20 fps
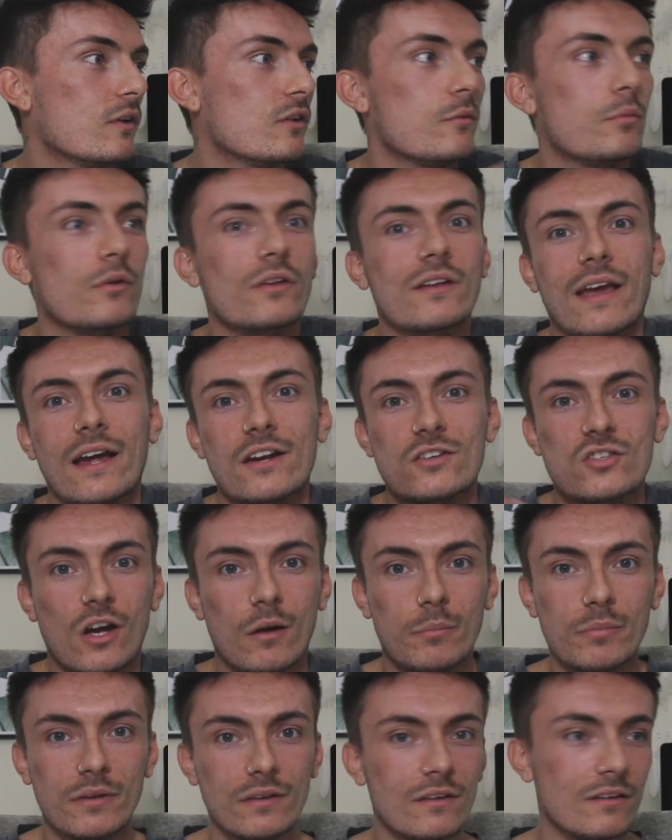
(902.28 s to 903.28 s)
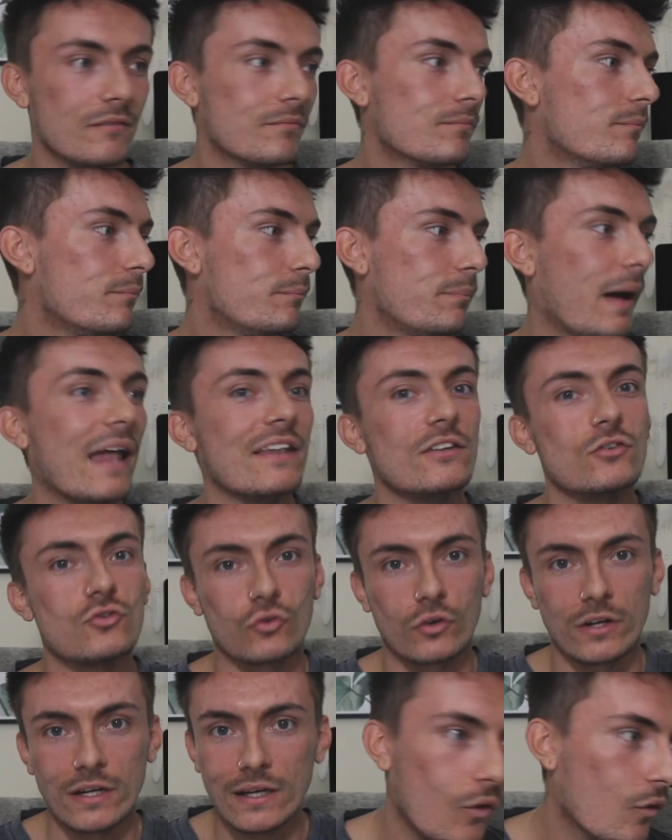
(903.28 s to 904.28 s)
did you put the ketchup in the
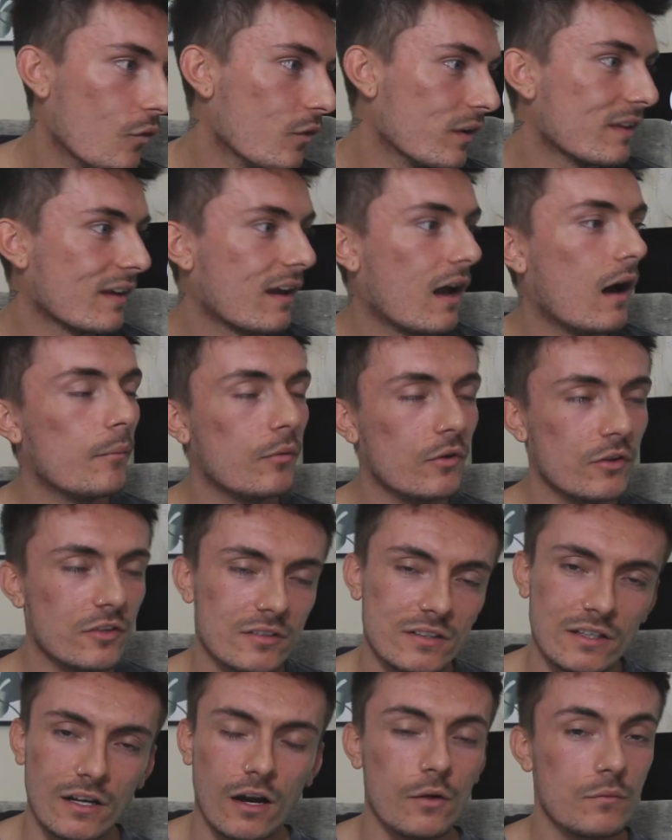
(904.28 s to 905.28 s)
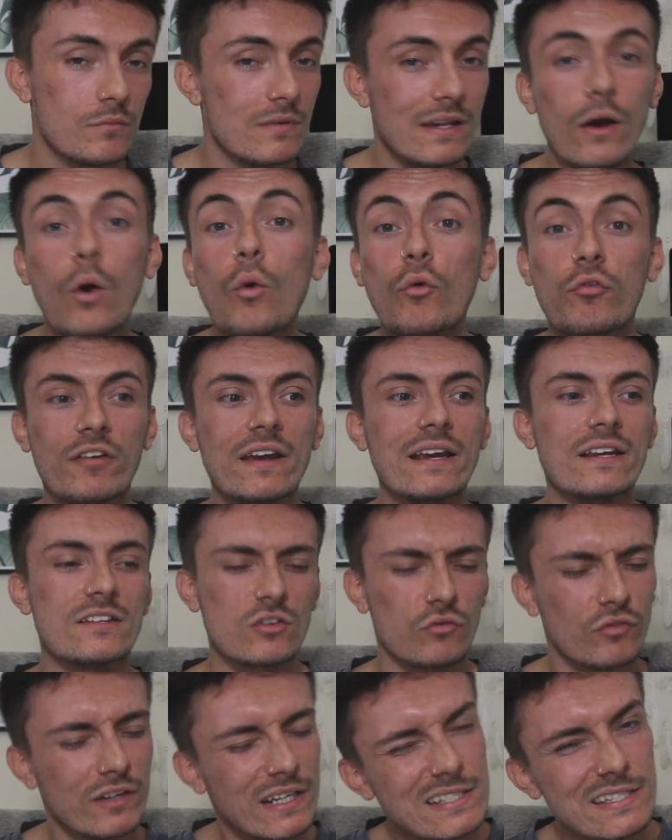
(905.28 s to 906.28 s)
pantry or in the cupboard. Little things
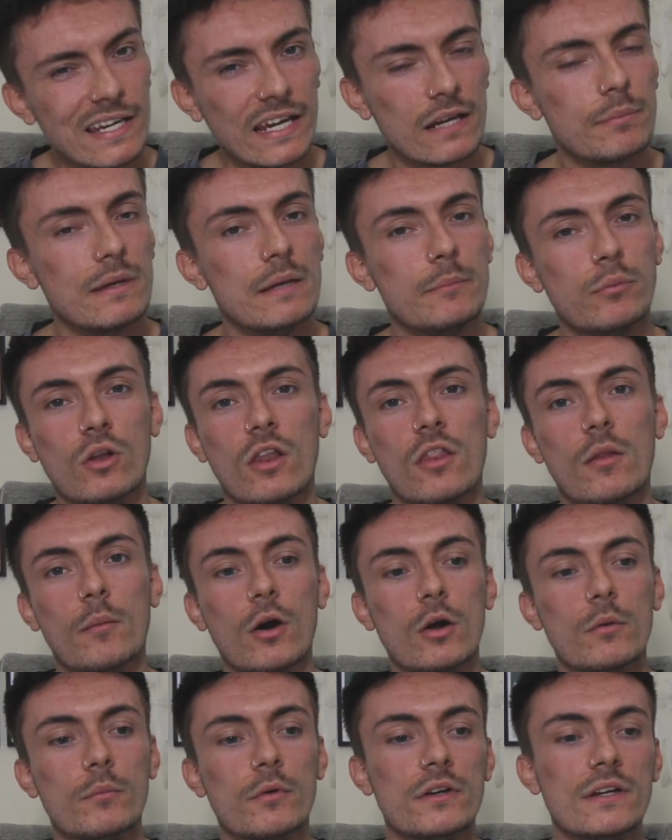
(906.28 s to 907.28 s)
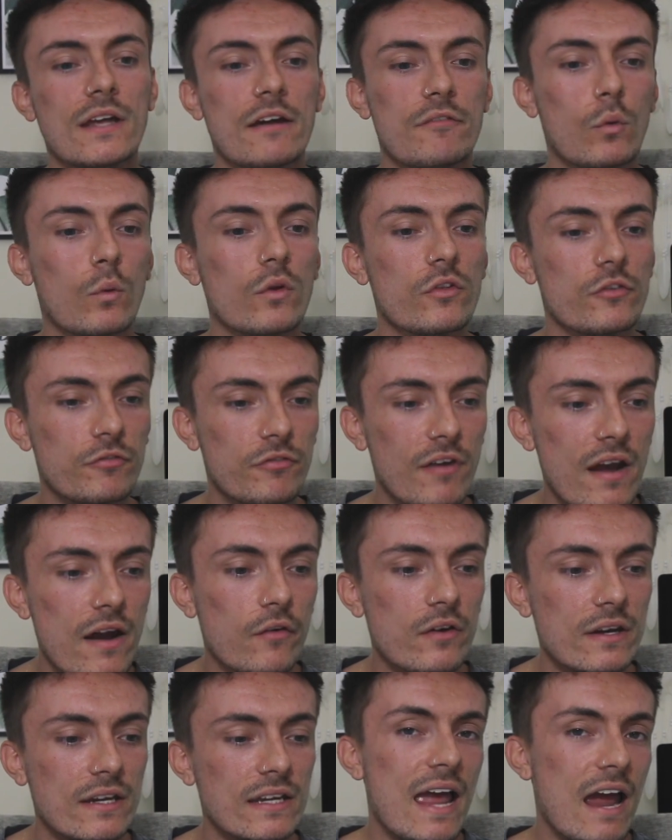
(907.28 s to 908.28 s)
can really tick people at the moment. Everyone's
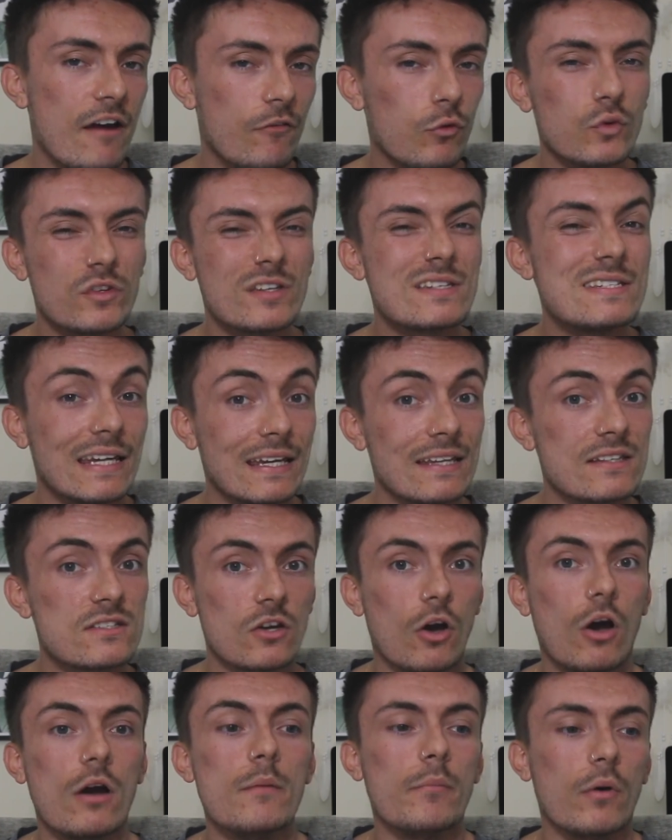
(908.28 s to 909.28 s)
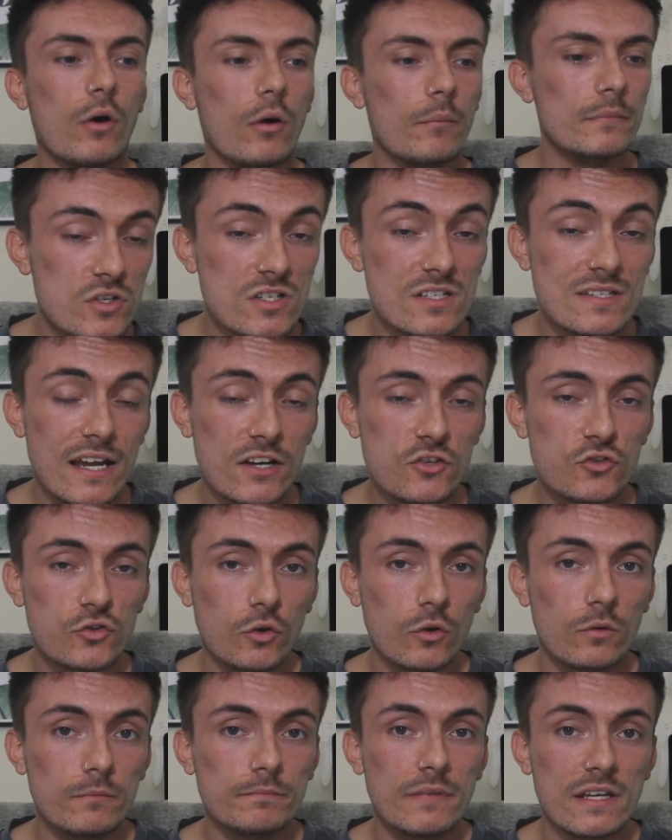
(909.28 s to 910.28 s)
a ticking time bomb, which is
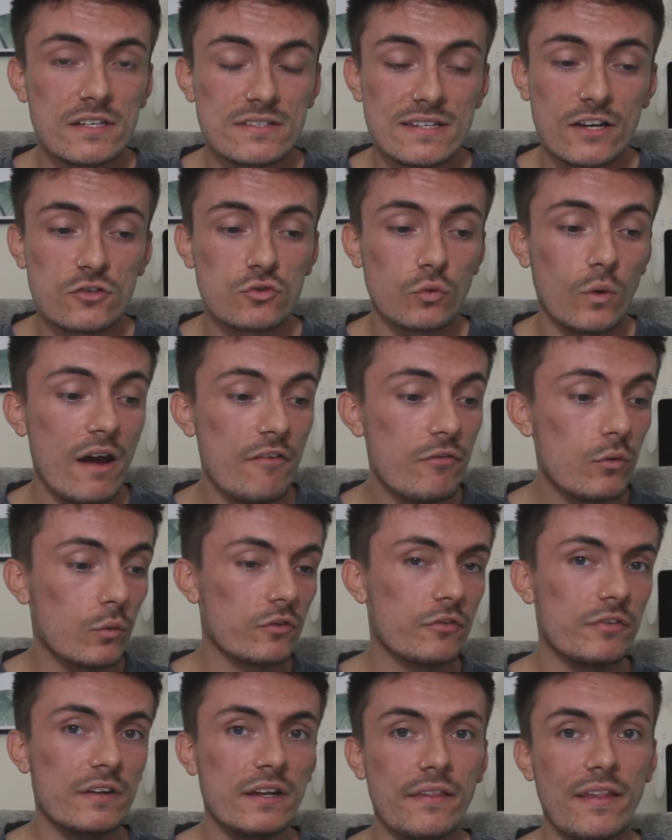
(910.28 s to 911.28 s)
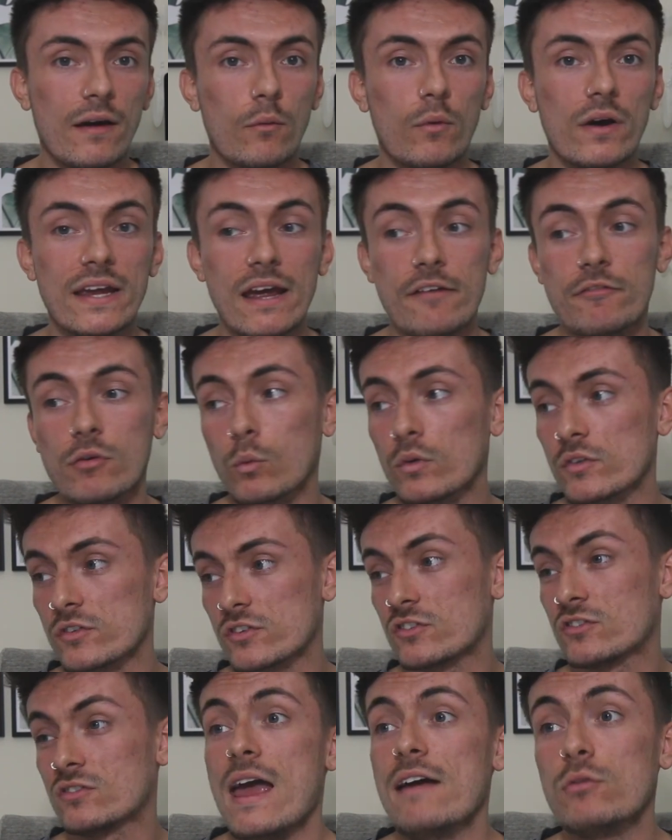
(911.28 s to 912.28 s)
natural. It's natural. Everyone's feeling that way. Everyone's